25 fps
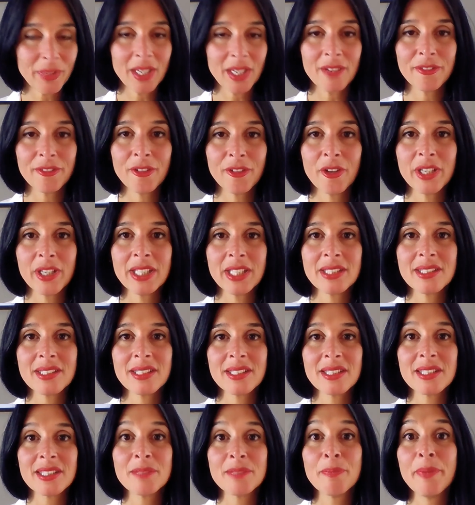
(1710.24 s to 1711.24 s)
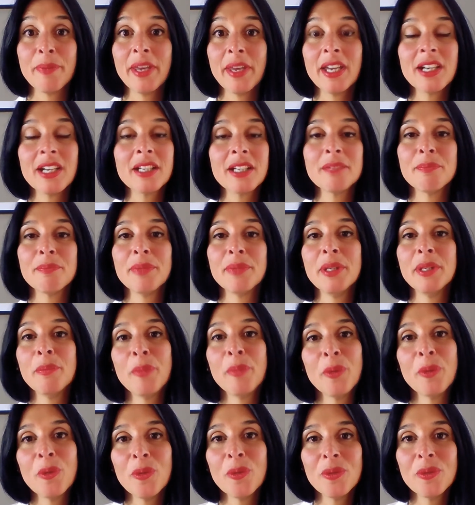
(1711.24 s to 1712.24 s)
for instance, pair
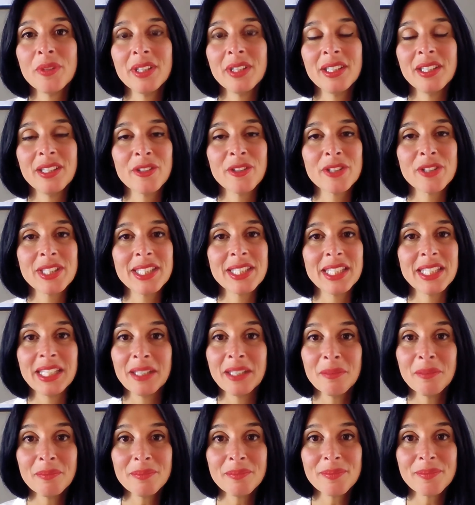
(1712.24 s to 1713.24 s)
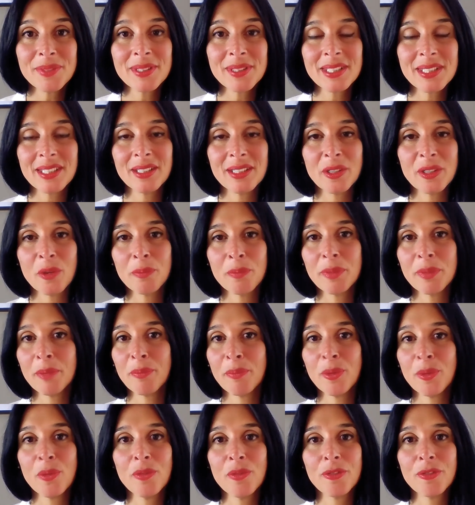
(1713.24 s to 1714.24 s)
people in your teams,
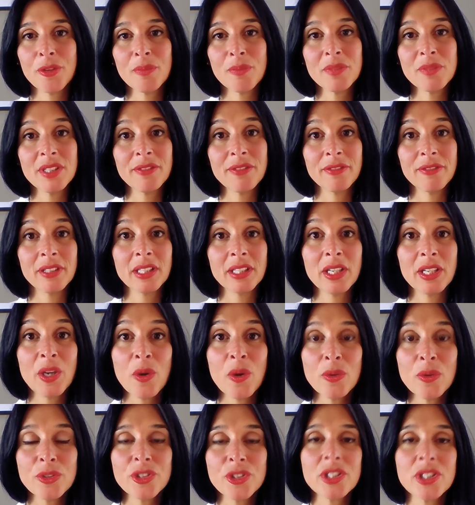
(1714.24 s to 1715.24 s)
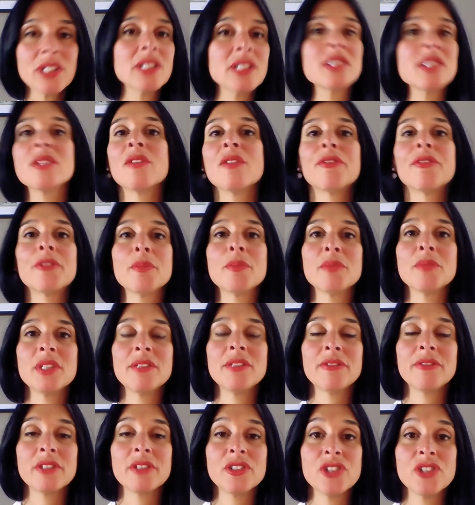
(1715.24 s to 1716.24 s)
people from different cultures or from
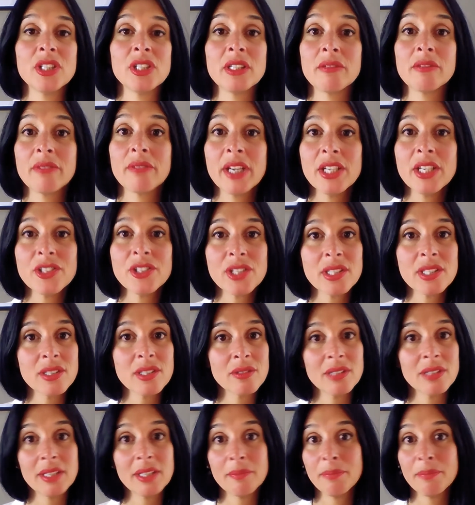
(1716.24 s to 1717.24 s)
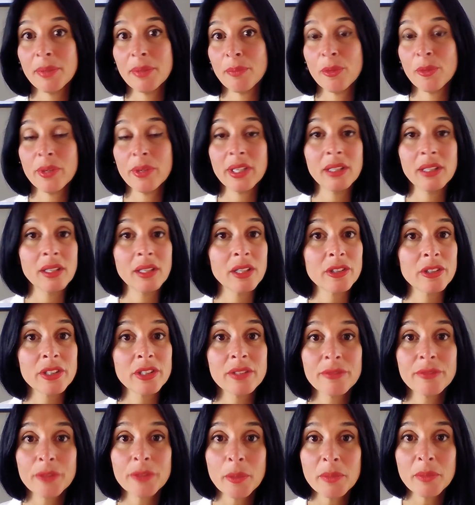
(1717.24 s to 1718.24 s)
different generations, so that people can
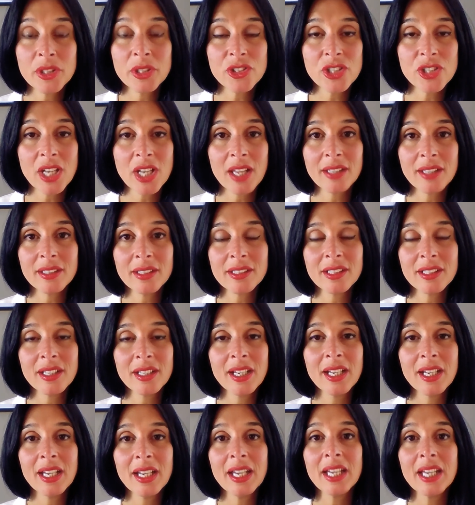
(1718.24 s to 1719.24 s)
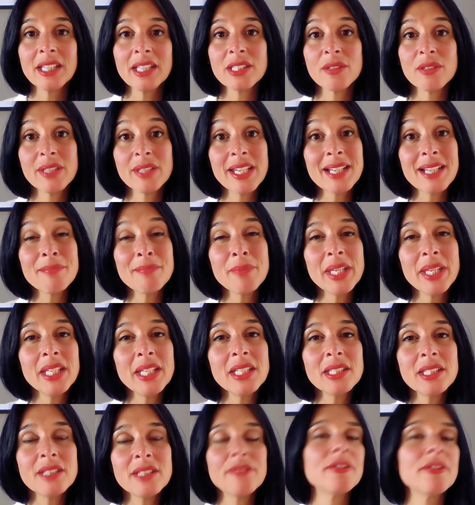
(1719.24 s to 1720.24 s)
learn from each other. So there are
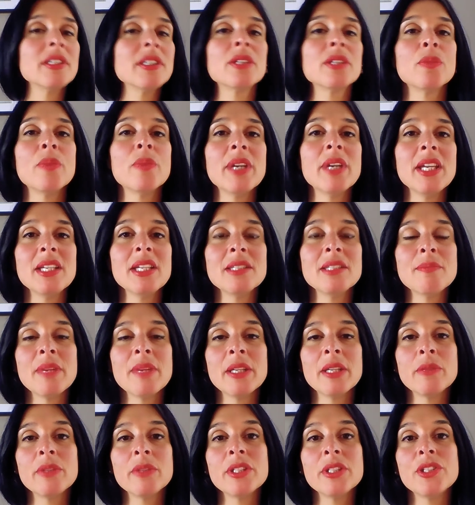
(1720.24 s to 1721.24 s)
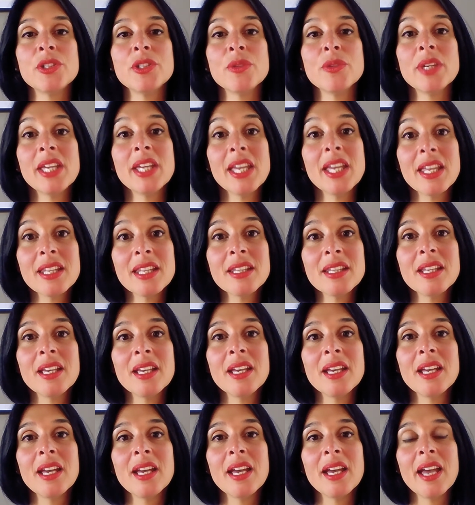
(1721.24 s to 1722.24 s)
many different ways by which you can
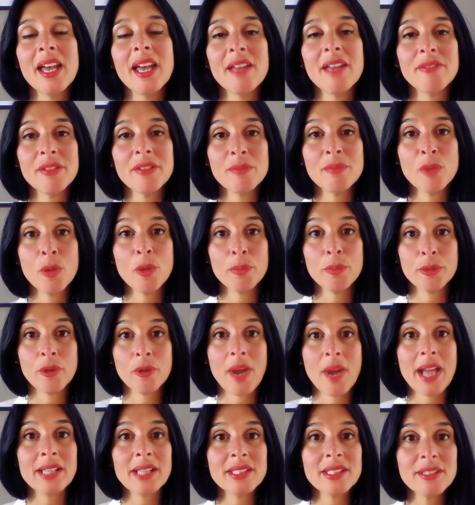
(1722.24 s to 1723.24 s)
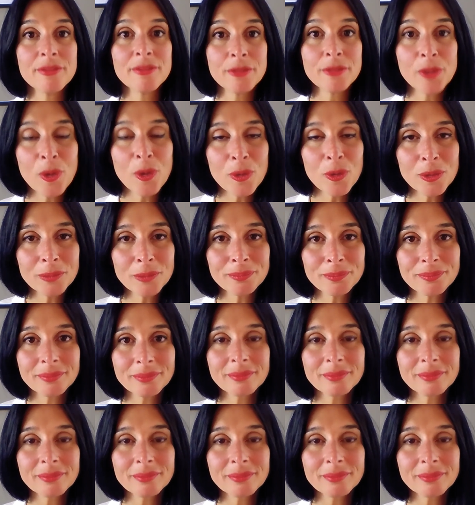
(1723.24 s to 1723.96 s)
have a more proactive role.